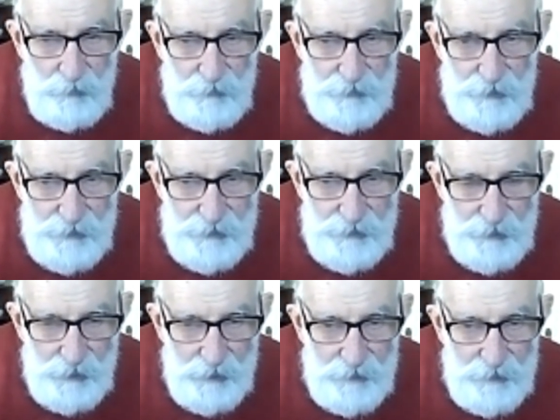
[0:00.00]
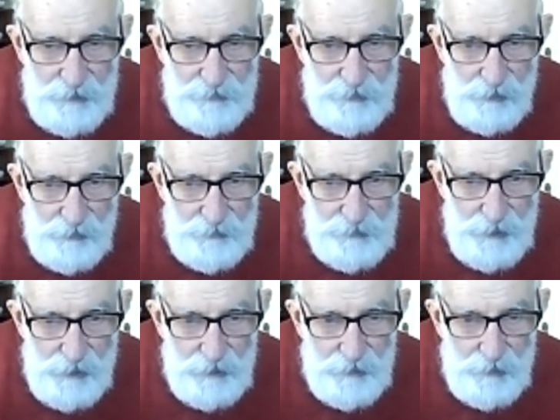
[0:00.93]
since then, it's rather
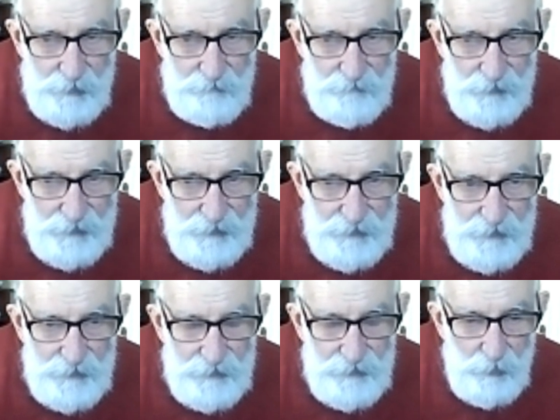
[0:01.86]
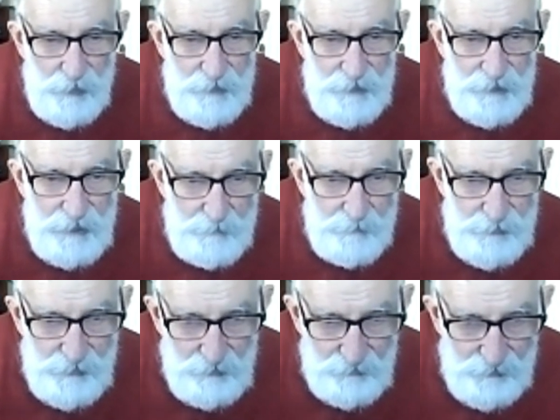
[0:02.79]
taken over, hasn't it? It's quite
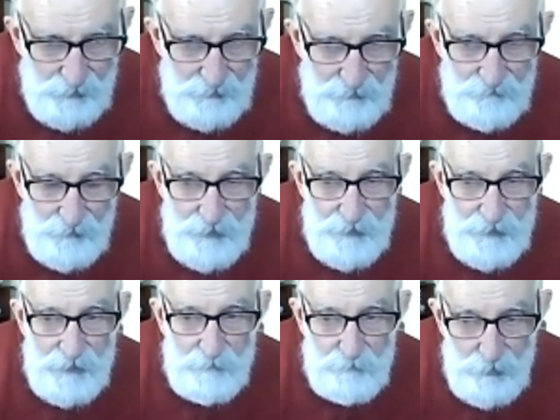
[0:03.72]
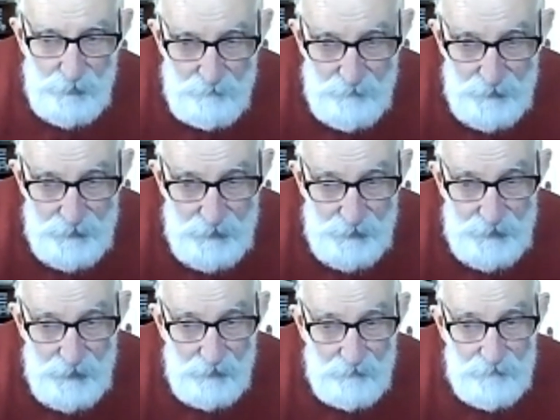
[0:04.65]
exceptional now to find any poem that
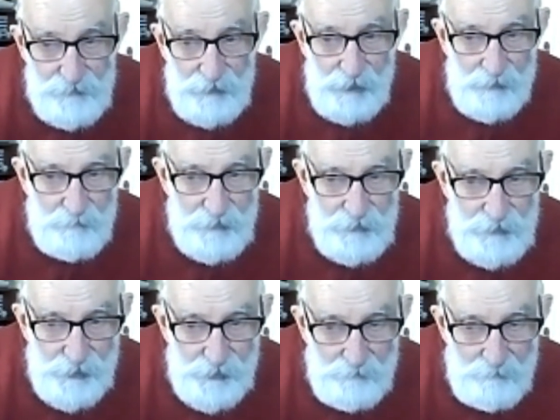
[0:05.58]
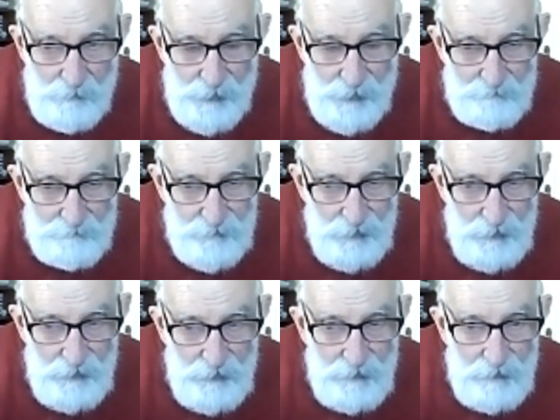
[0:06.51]
does have rhyme and rhythm.
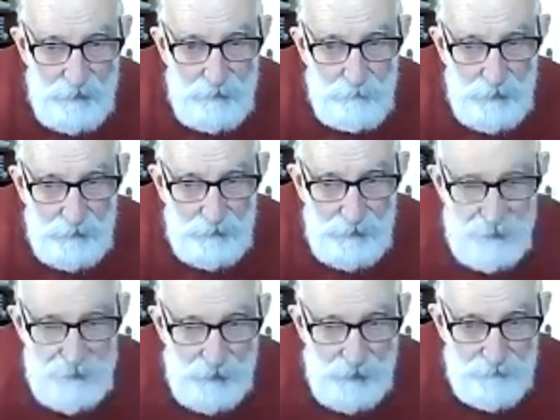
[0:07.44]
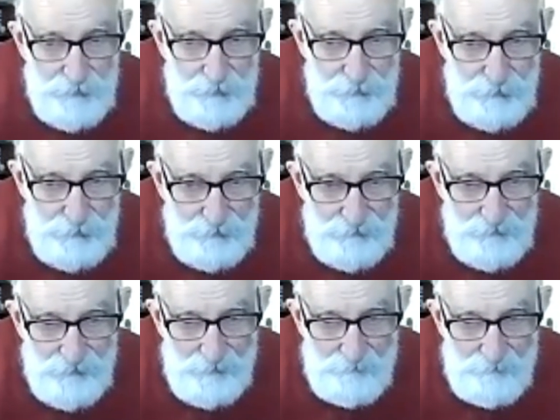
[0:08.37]
Well, I'd have to sort
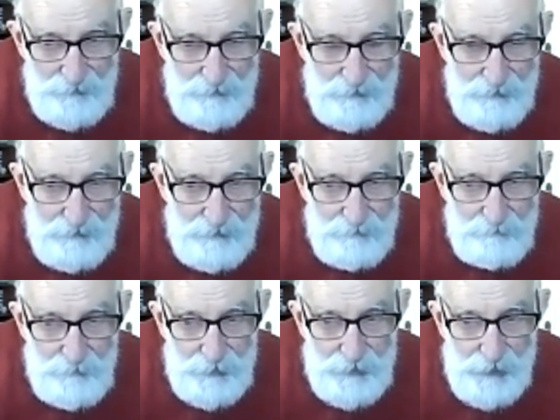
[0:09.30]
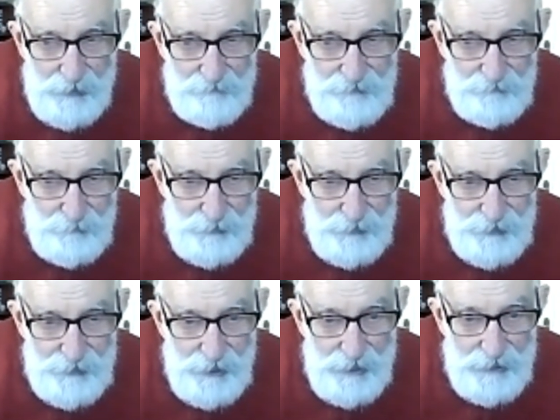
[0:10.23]
of be careful of what I
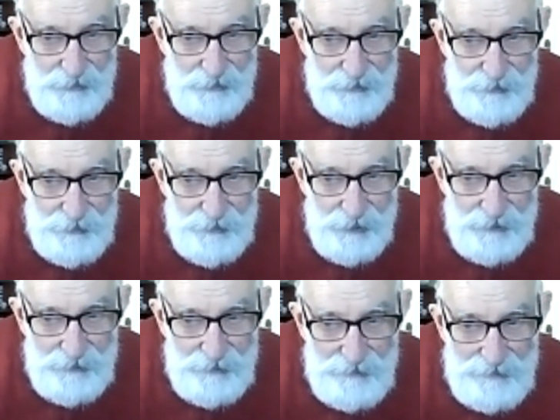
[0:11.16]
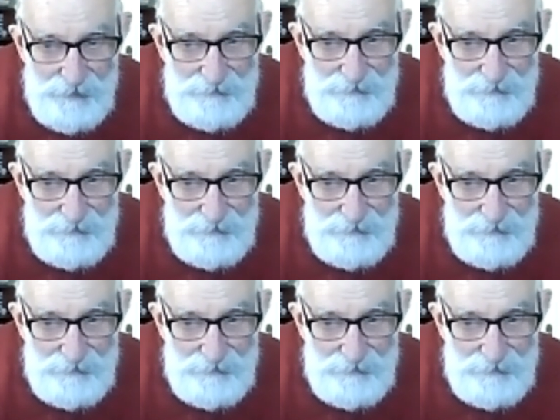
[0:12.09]
say these days,